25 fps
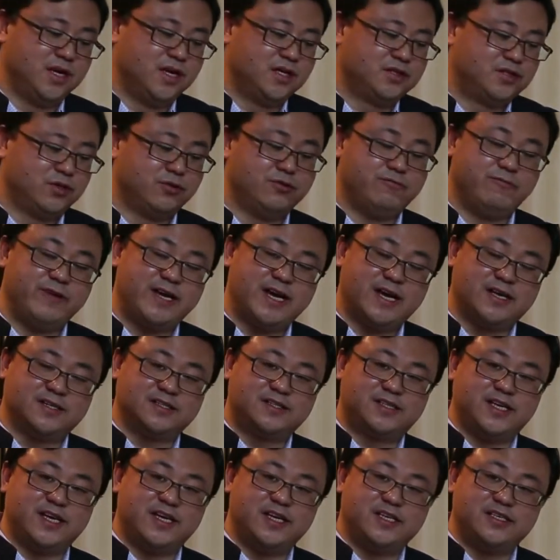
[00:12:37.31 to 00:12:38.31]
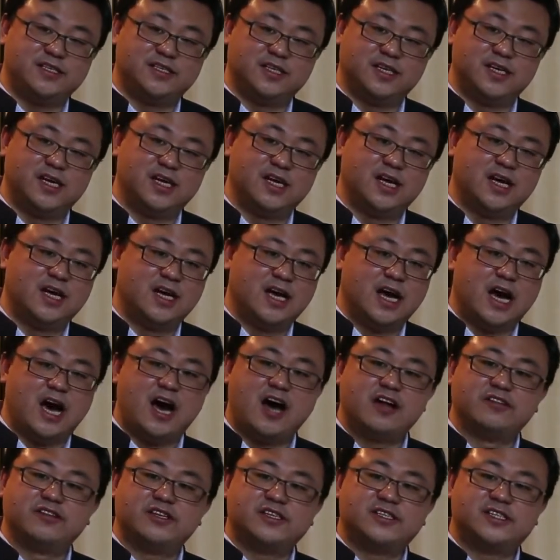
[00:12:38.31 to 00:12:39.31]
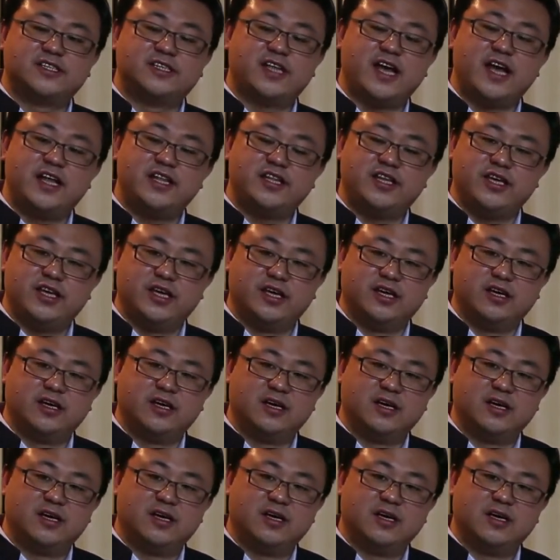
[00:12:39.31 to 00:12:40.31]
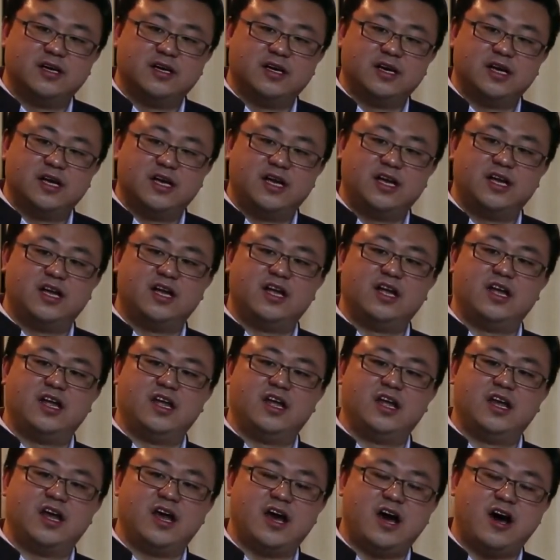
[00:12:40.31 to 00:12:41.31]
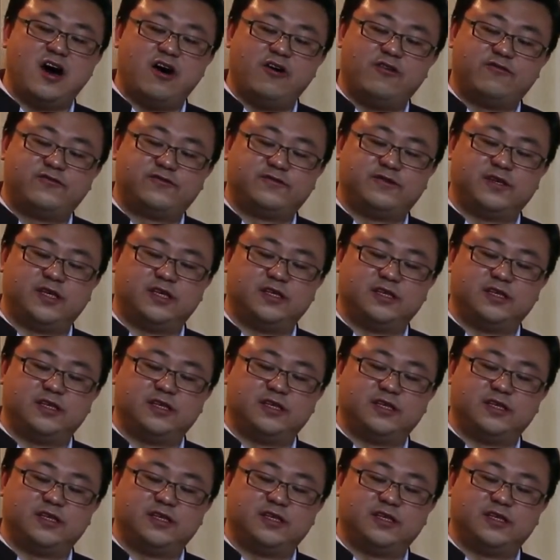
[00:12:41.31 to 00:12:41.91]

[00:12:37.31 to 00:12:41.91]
So we can see the understanding of